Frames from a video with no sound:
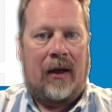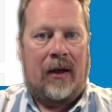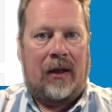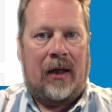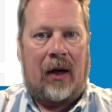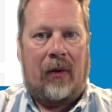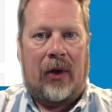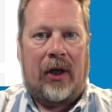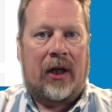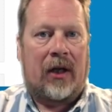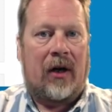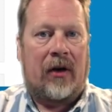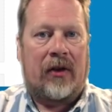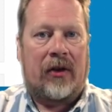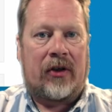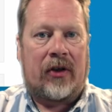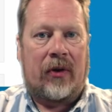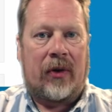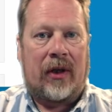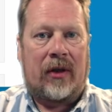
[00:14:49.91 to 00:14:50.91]
Now, we can either
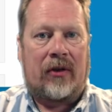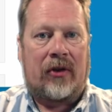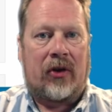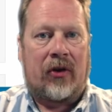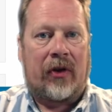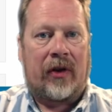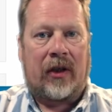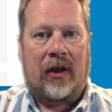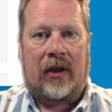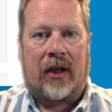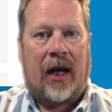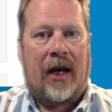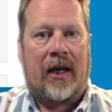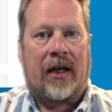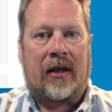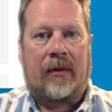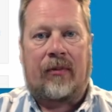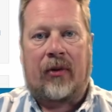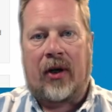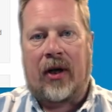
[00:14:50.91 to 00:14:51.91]
do it during the day
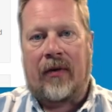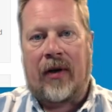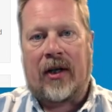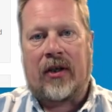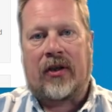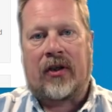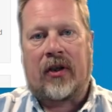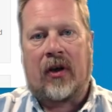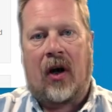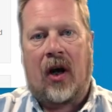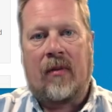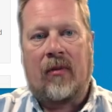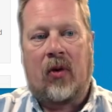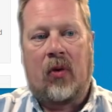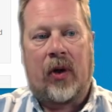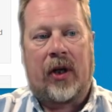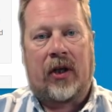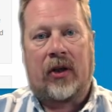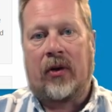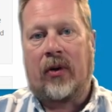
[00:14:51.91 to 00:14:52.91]
at a prearranged time, or
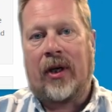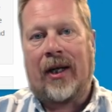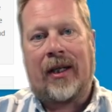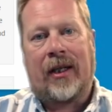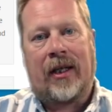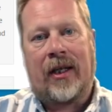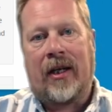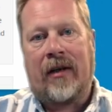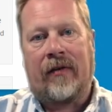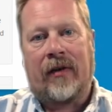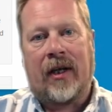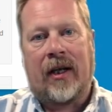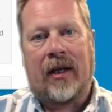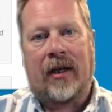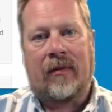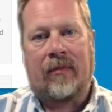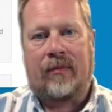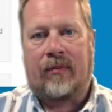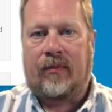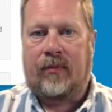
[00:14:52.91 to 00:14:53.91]
we can do it in the
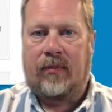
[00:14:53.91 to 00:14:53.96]
evening.